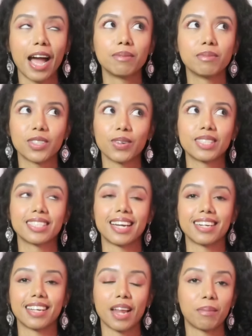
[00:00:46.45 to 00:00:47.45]
I'm so
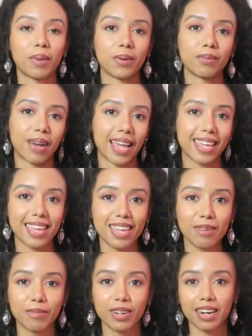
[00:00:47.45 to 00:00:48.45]
excited about my
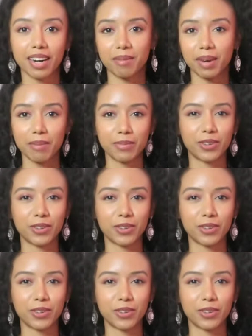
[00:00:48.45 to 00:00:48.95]
ebook my